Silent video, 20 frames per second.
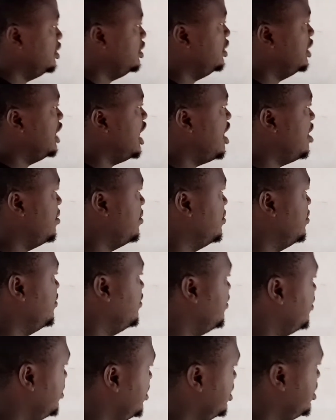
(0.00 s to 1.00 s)
Now,
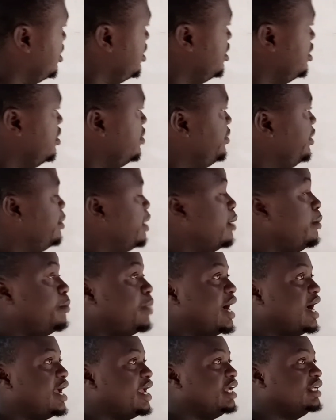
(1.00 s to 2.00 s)

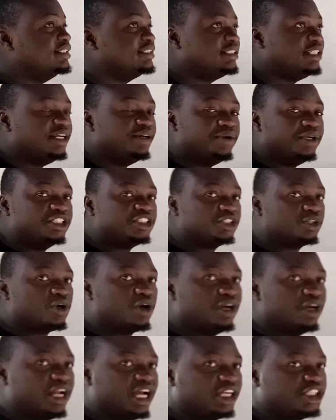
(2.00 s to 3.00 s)
remember in series
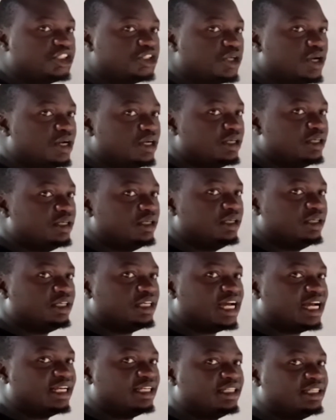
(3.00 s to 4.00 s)
connection
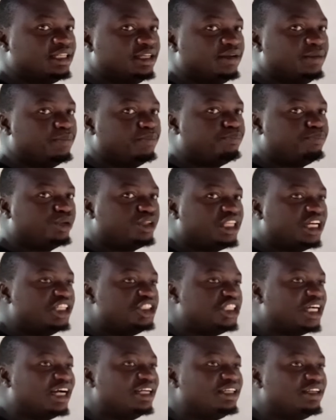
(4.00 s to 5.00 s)
that the
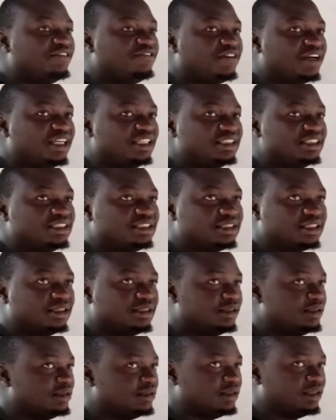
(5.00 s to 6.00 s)
potential difference,
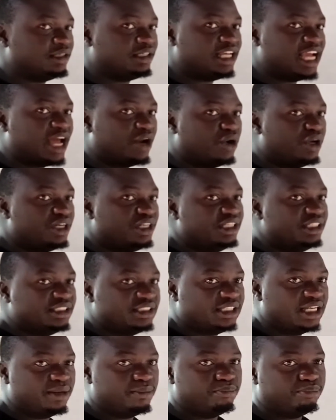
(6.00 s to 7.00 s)
they are not the
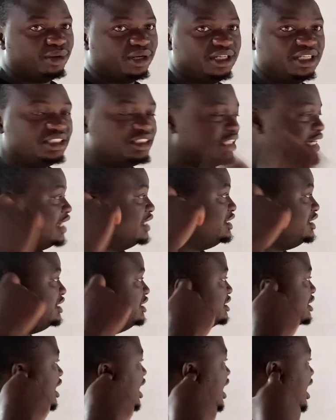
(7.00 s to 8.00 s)
same, but the
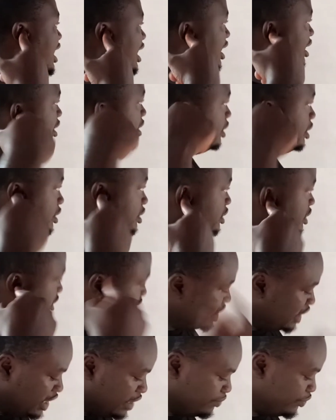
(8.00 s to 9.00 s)
charges are the
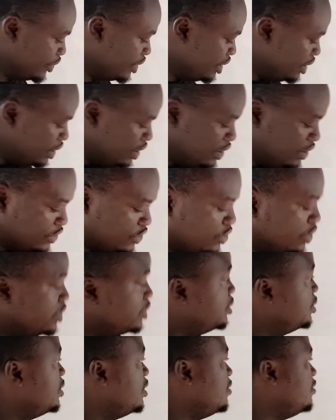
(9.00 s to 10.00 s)
same.
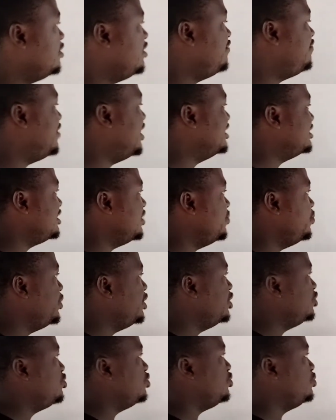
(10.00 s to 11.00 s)
So the first thing we
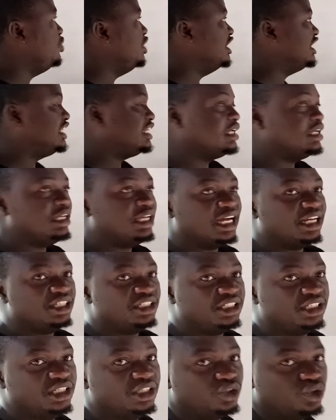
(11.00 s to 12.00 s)
need to do is get
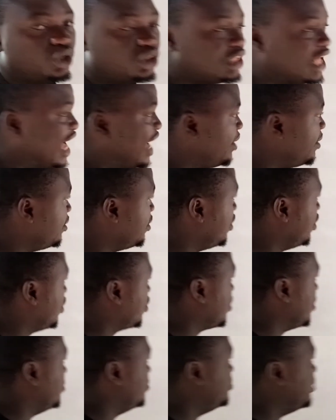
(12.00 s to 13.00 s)
the total
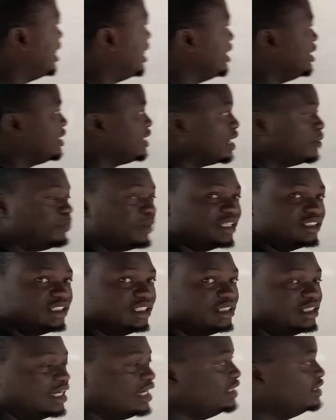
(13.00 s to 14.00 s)
or combined
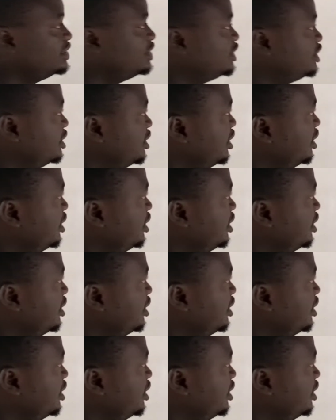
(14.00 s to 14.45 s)
capacitance.